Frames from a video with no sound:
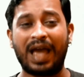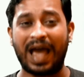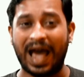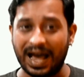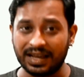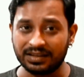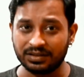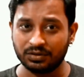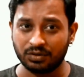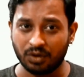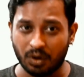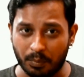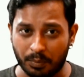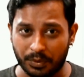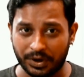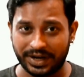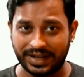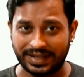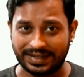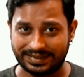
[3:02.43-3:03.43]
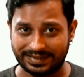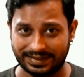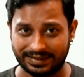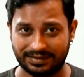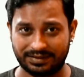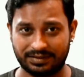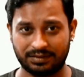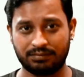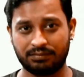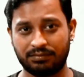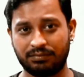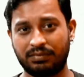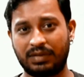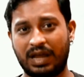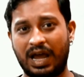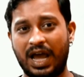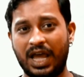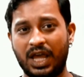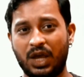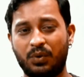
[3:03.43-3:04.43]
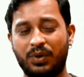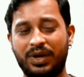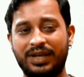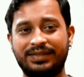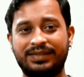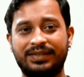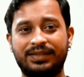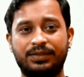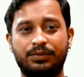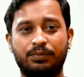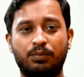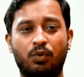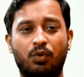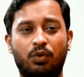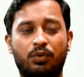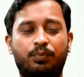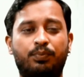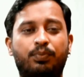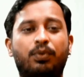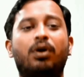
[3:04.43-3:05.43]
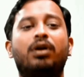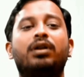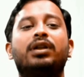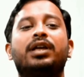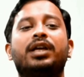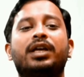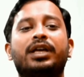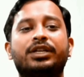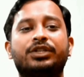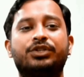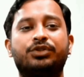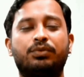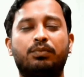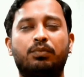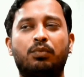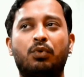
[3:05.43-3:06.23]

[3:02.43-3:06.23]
As an operating system, iOS is more polished,